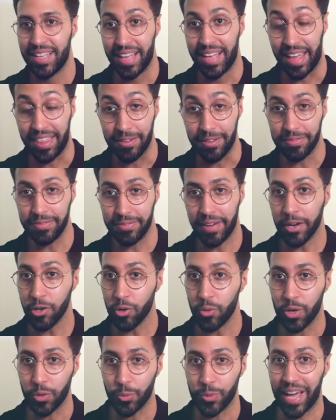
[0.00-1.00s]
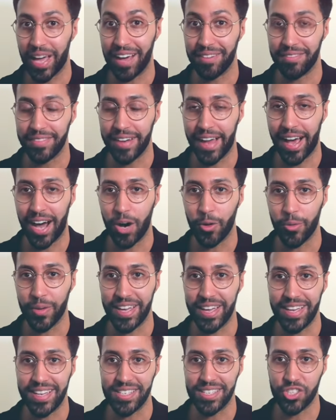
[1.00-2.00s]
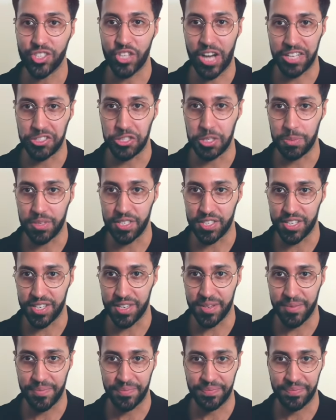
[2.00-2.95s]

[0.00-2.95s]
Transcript: And the final one we have now is ChatGPT.